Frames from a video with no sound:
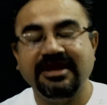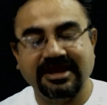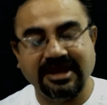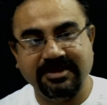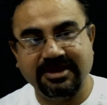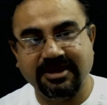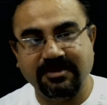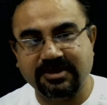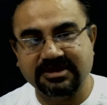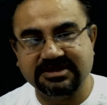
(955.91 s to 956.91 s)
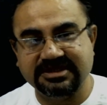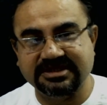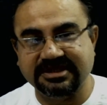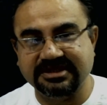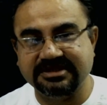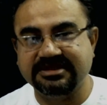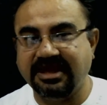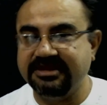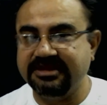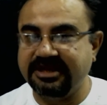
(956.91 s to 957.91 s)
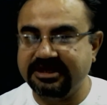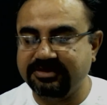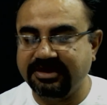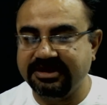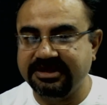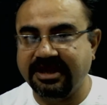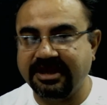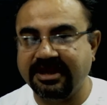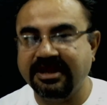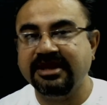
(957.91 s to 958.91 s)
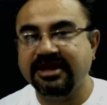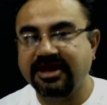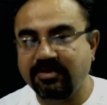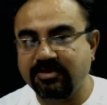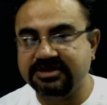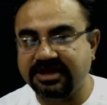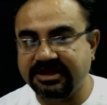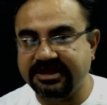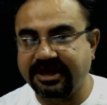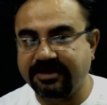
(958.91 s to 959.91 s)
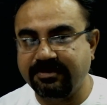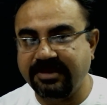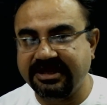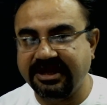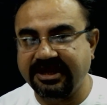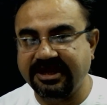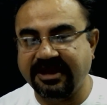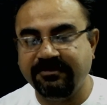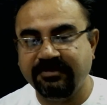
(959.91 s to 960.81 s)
chemical processes, and that's why they are chemosynthetic bacteria.